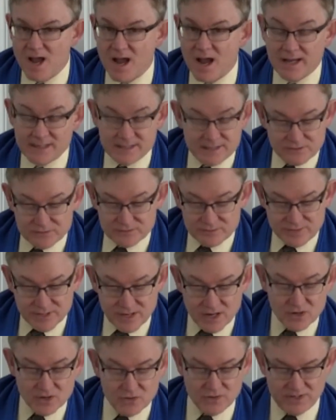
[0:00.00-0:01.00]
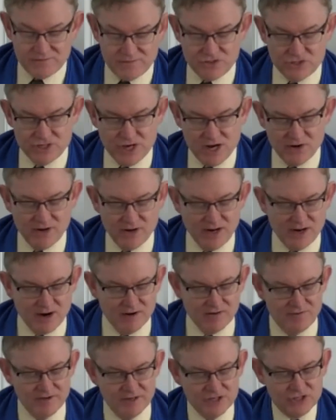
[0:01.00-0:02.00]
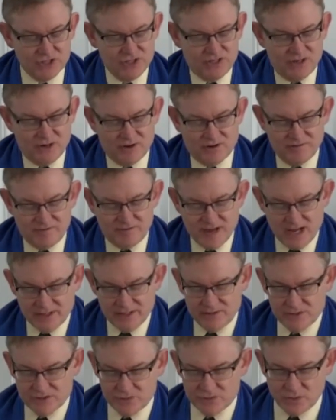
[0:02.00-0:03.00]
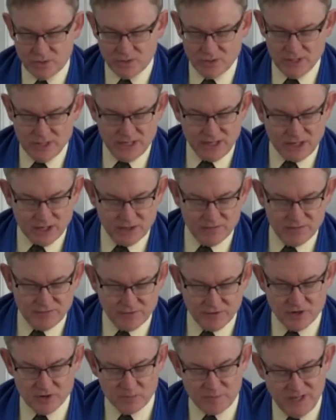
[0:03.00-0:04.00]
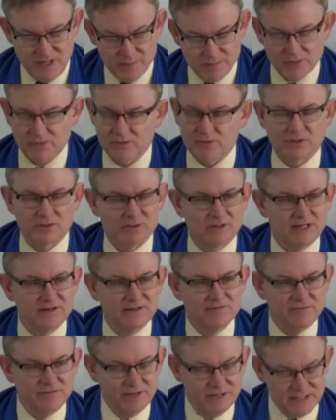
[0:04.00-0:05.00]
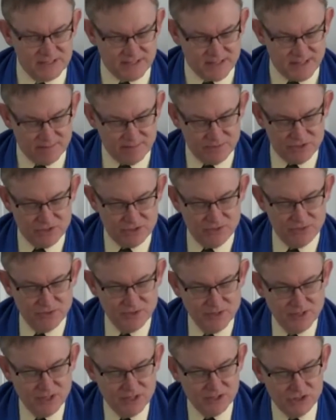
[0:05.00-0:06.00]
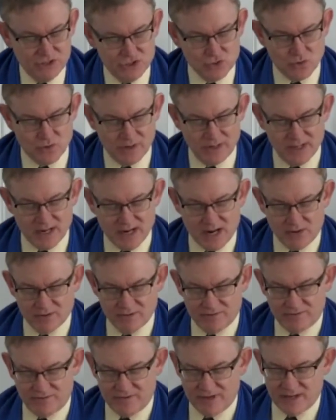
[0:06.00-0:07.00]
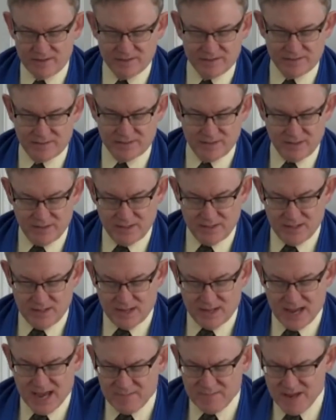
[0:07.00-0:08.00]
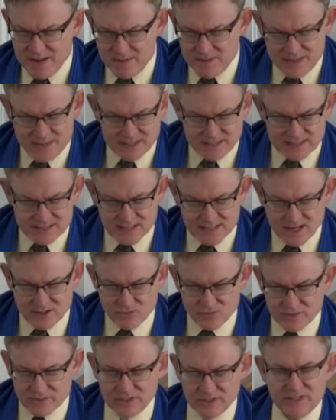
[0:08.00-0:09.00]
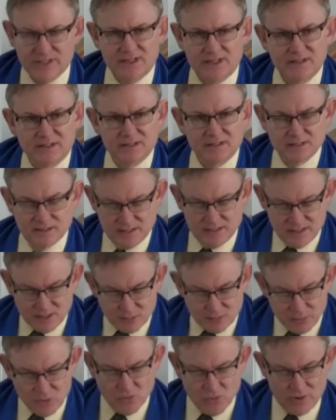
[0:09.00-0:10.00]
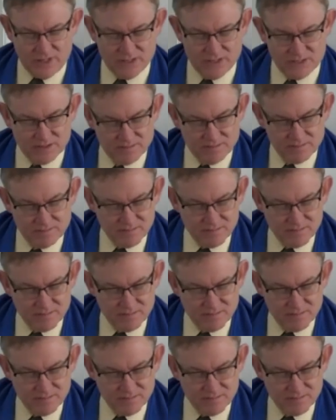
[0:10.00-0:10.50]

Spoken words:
I don't know if sharing our vision and our values will convert people or convince them to join our faith. And maybe that's not really the point.